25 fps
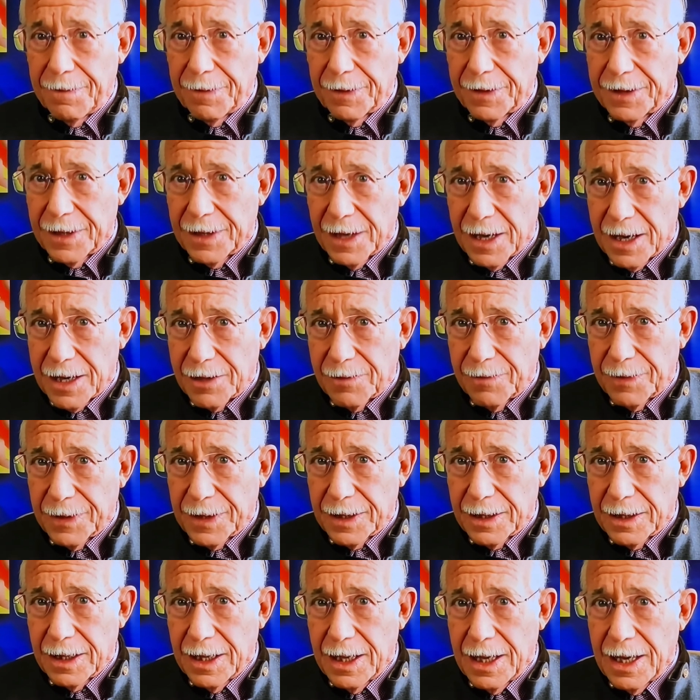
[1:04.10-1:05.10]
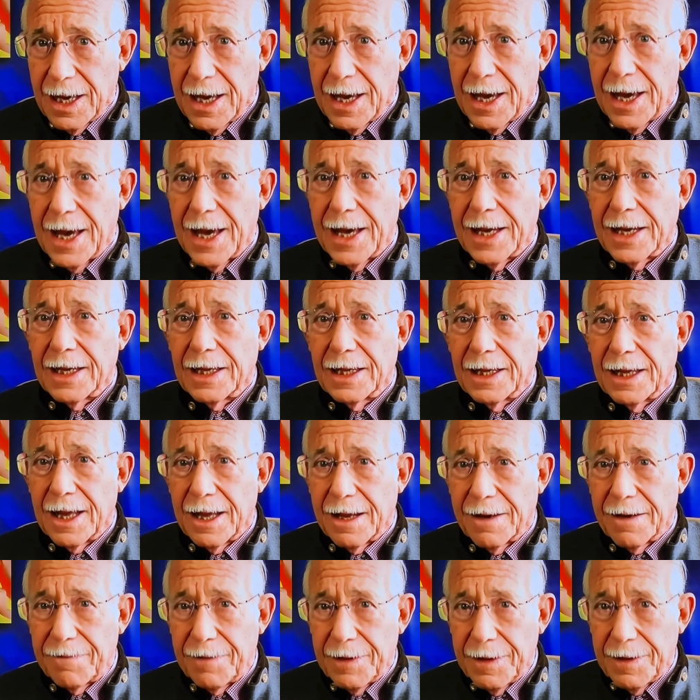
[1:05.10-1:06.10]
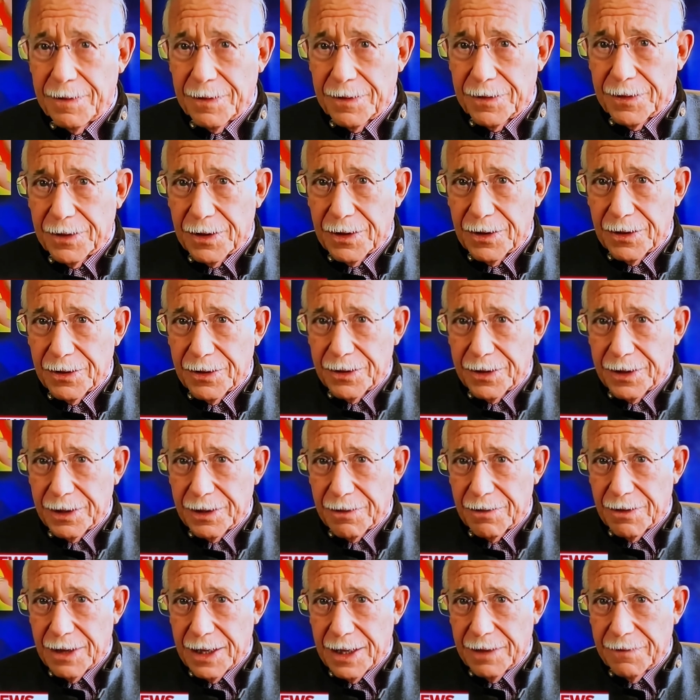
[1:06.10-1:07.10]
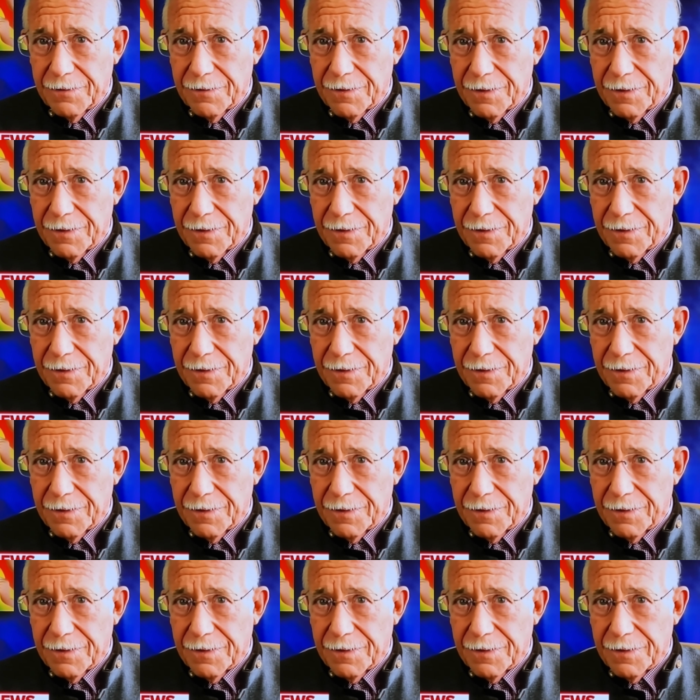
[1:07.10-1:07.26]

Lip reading: in the hospital and a lot of people to go to their grave.